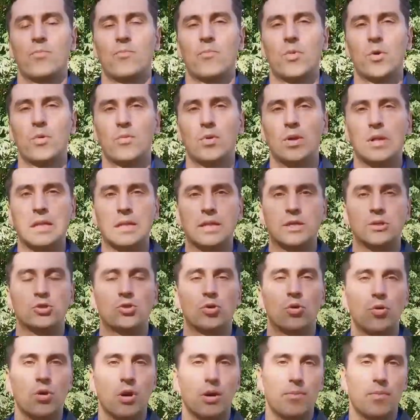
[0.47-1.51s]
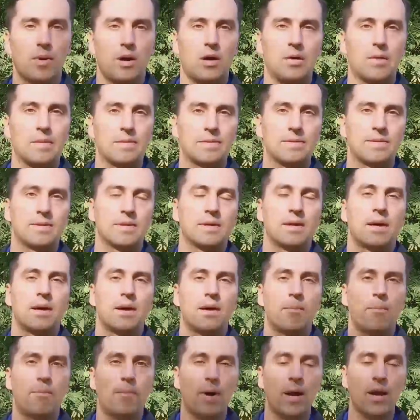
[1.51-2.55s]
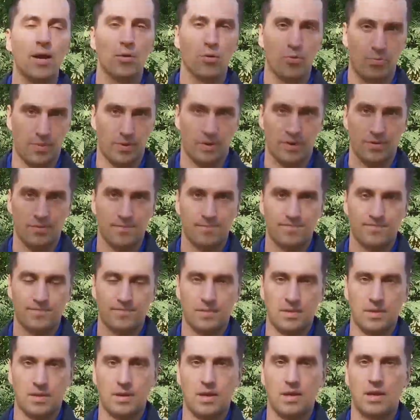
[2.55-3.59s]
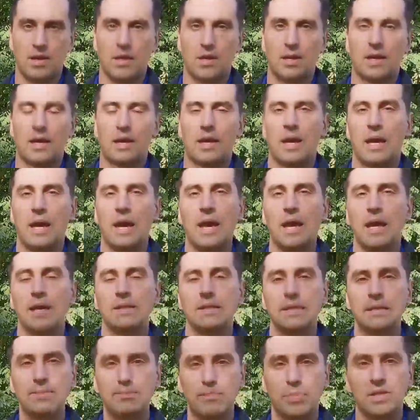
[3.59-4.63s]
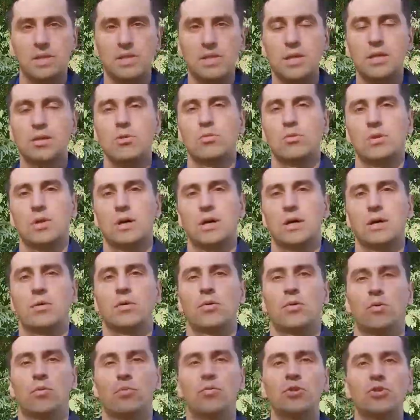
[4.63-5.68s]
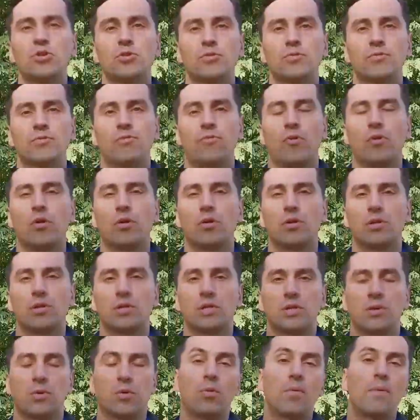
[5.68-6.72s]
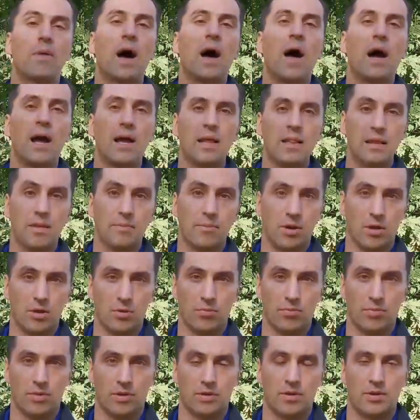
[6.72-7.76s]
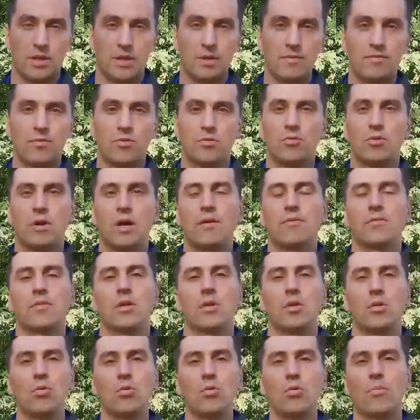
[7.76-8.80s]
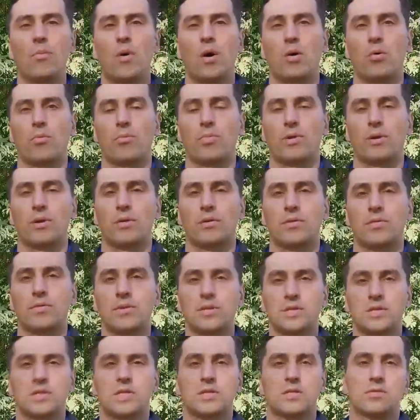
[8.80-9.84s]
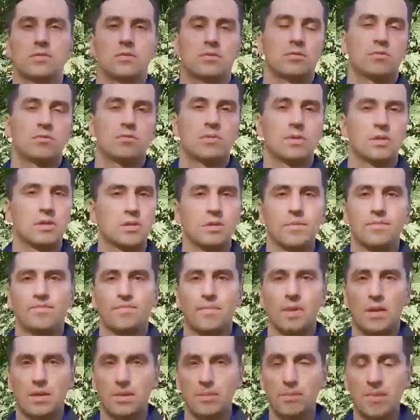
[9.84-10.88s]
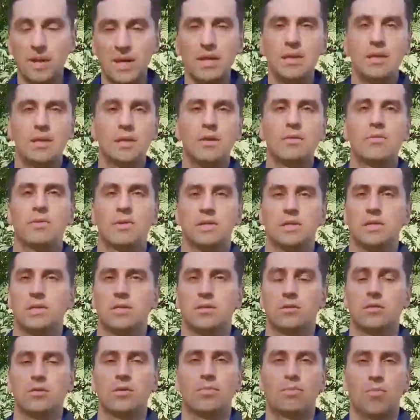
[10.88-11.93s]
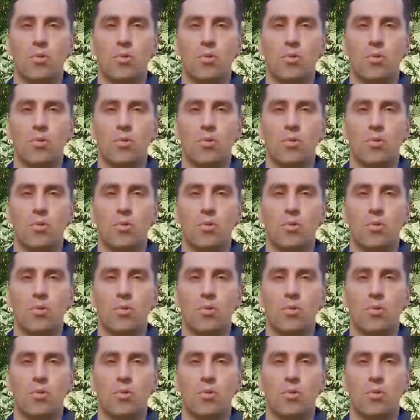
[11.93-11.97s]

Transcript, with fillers: we will talk about myopia. And in particular, we should focus on highly myopia. If you have a low myopia, this is not um, a big deal, this is not